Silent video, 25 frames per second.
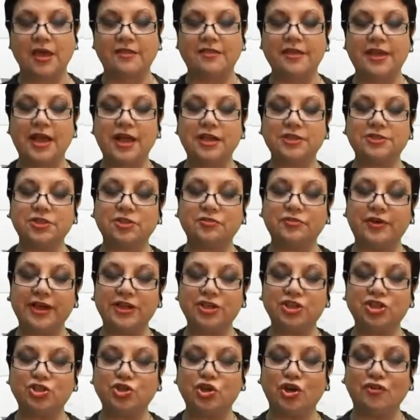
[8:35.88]
The
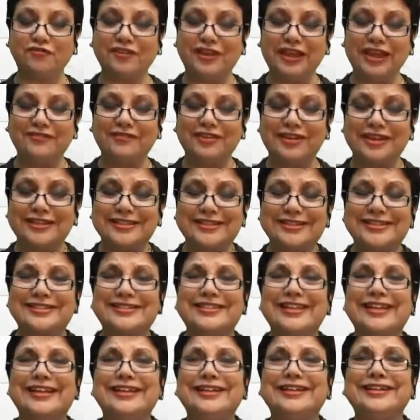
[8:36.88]
alteration of even a
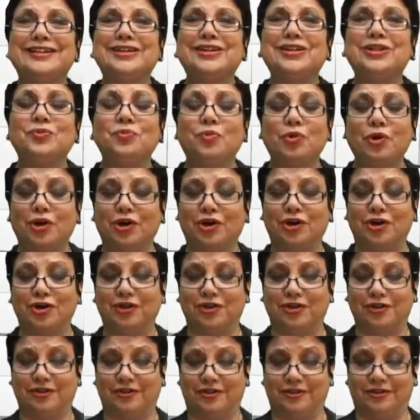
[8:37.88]
single
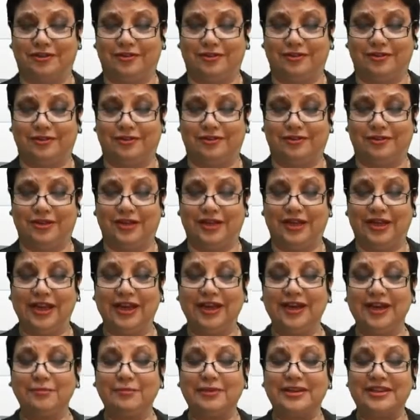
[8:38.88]
word
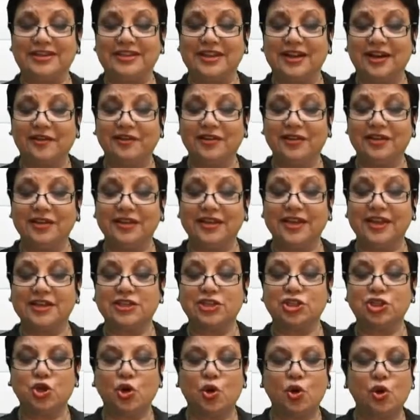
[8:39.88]
in a material
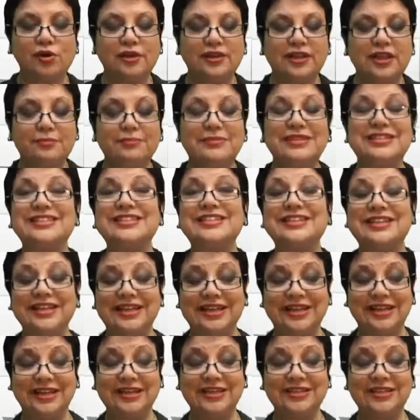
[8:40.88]
can totally
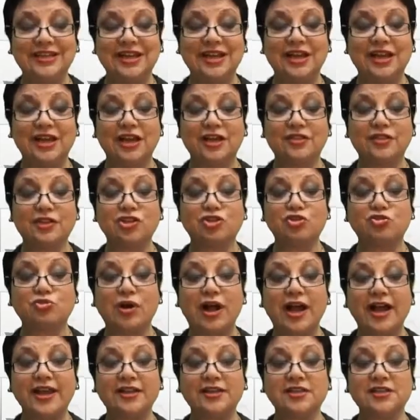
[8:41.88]
mislead the
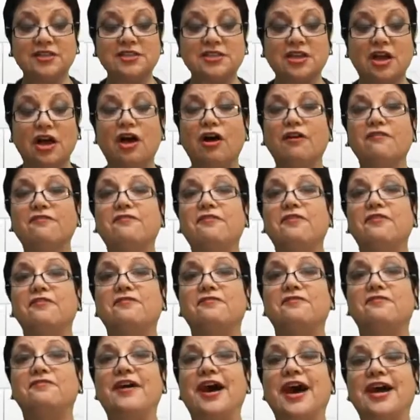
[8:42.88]
trials of
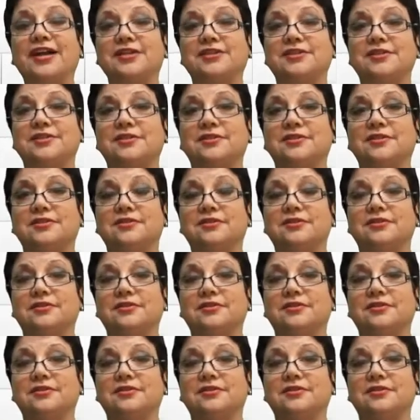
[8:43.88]
fact.